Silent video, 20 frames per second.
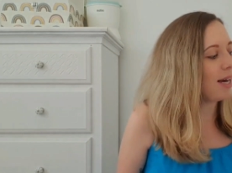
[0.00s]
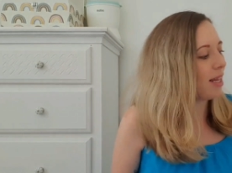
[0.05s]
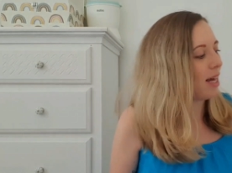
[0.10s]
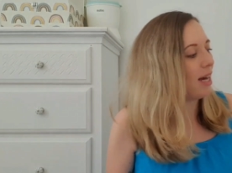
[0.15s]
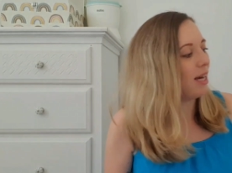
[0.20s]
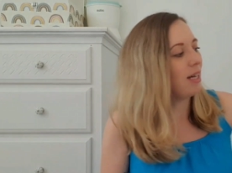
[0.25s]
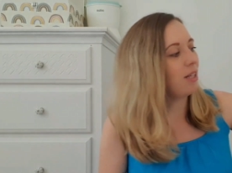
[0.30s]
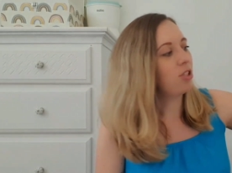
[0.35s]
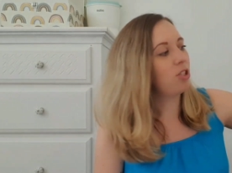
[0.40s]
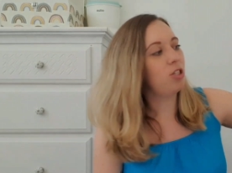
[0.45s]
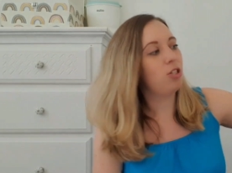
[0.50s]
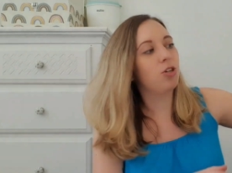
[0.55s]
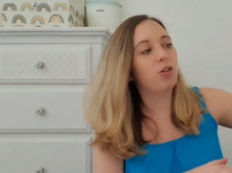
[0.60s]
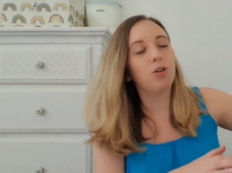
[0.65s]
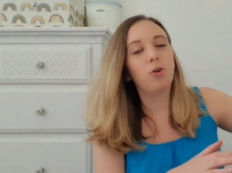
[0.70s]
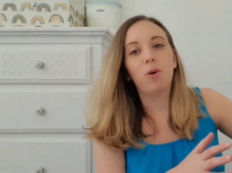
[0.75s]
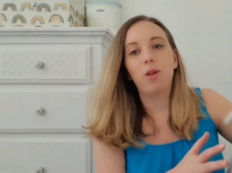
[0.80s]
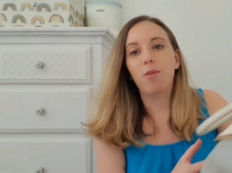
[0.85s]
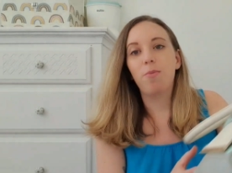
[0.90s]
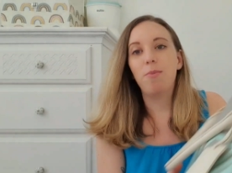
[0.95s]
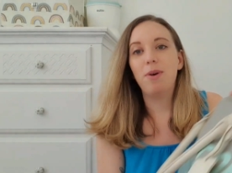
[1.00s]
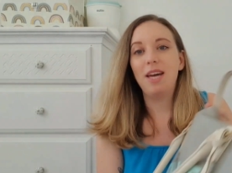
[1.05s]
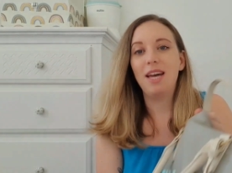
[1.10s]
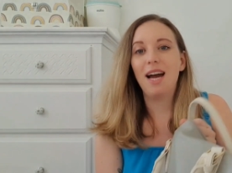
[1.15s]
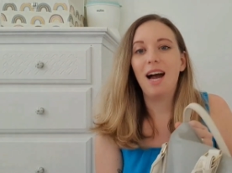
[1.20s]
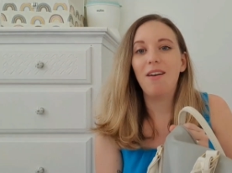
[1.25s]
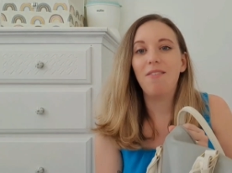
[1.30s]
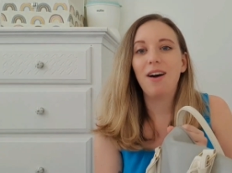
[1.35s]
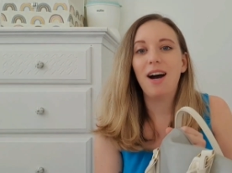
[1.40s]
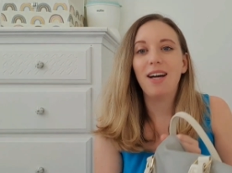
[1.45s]
that I actually took with me.
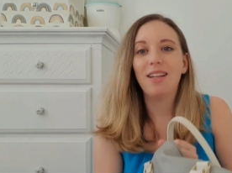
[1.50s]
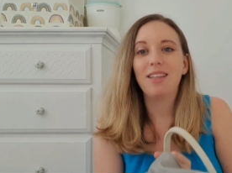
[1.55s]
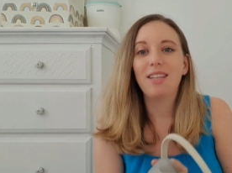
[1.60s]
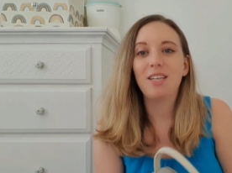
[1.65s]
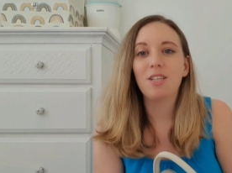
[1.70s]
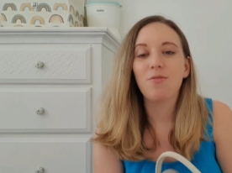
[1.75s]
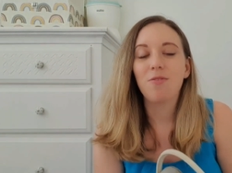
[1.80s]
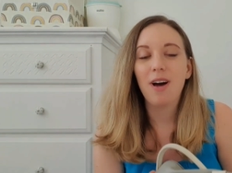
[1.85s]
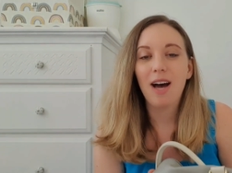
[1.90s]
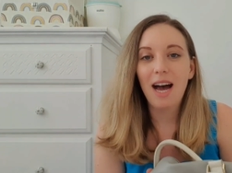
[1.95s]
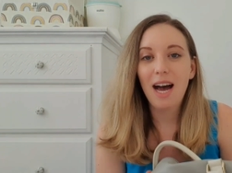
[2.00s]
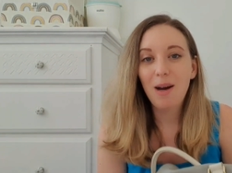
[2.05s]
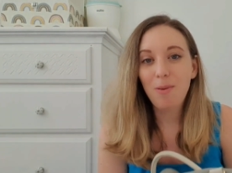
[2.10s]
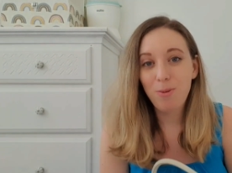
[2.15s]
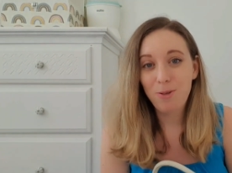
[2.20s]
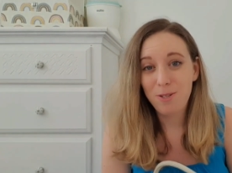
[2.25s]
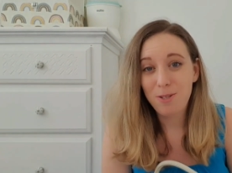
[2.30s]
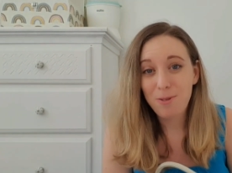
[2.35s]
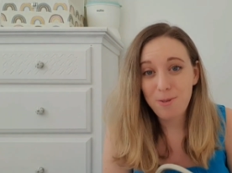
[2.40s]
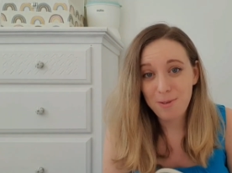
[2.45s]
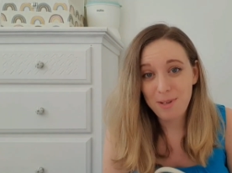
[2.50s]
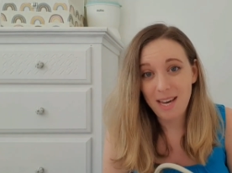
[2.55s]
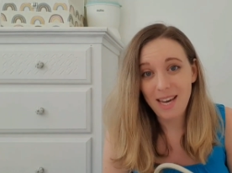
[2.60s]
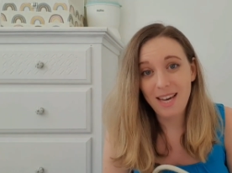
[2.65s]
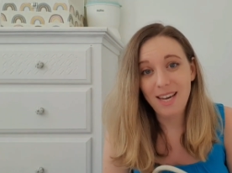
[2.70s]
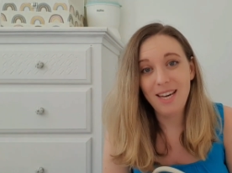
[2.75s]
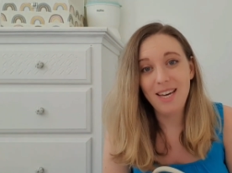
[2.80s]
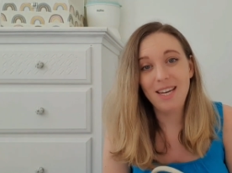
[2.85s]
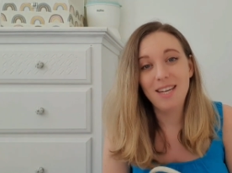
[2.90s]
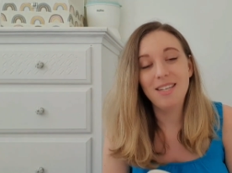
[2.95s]
I've had this for absolute
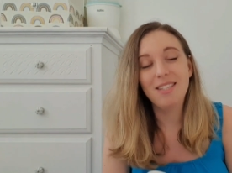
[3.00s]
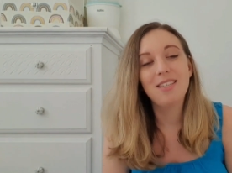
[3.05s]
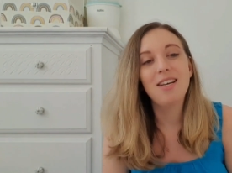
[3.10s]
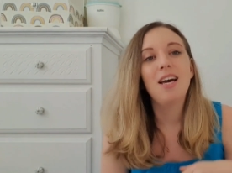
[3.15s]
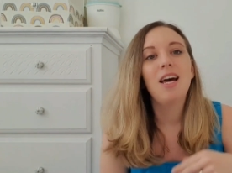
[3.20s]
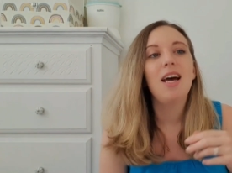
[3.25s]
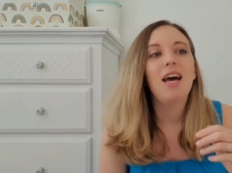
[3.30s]
years.